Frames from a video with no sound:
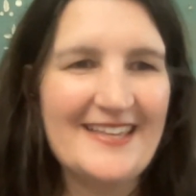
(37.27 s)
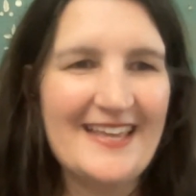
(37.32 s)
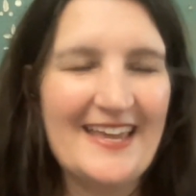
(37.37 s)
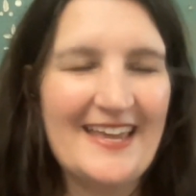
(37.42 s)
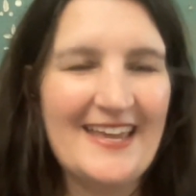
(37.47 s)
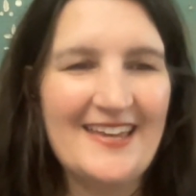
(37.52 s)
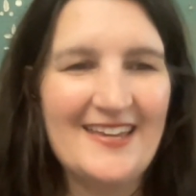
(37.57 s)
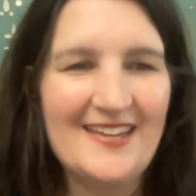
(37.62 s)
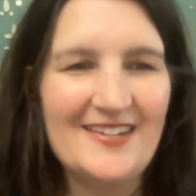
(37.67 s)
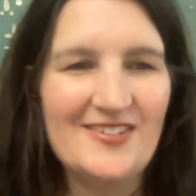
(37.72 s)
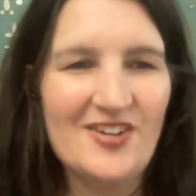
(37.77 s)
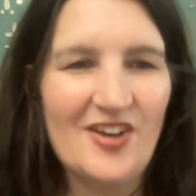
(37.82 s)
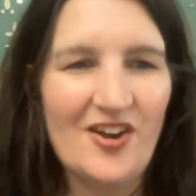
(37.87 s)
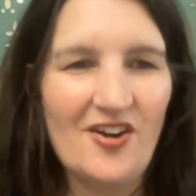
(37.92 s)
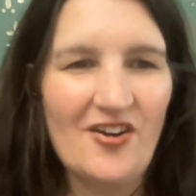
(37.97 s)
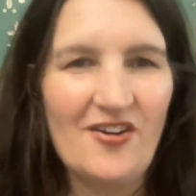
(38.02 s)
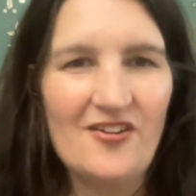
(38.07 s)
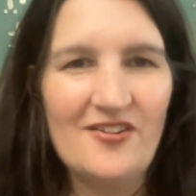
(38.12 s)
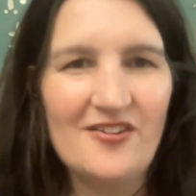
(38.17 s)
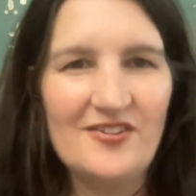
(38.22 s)
and
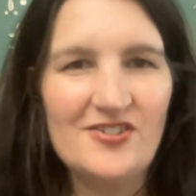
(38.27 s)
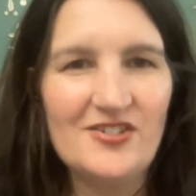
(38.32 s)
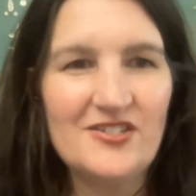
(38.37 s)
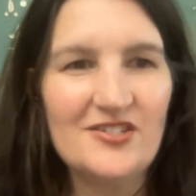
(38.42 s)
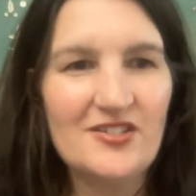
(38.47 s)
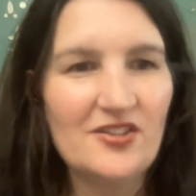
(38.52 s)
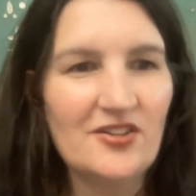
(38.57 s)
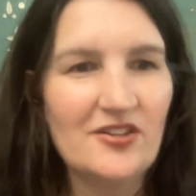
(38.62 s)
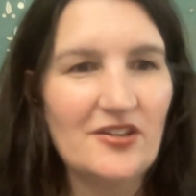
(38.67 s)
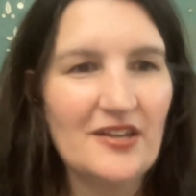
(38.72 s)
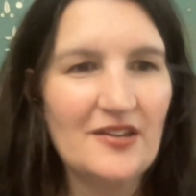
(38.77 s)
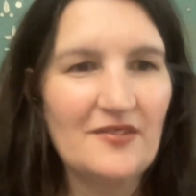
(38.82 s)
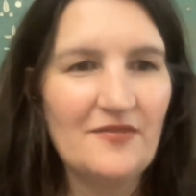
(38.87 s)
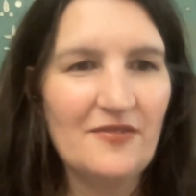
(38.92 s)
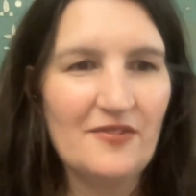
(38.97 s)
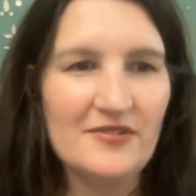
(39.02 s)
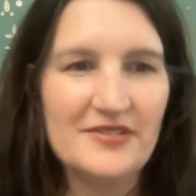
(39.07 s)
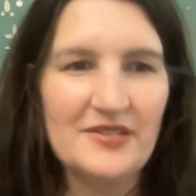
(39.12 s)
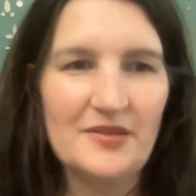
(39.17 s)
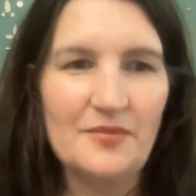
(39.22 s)
are just looking
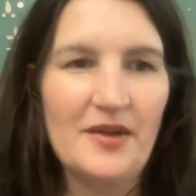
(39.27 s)
for some